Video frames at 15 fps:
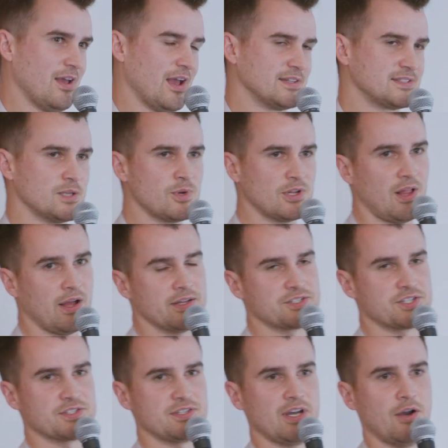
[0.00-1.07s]
And some
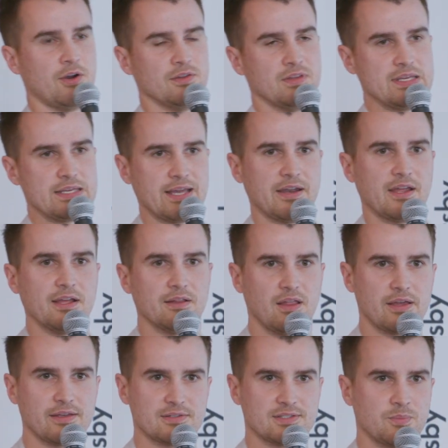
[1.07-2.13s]
clients just inherently get it.
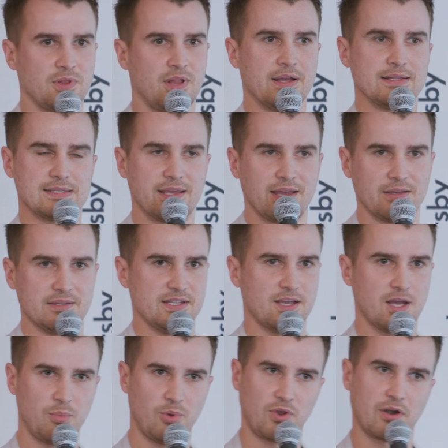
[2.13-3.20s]
Like some clients get
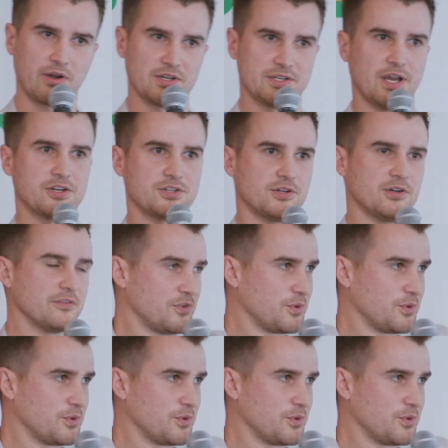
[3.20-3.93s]
decoupled architecture.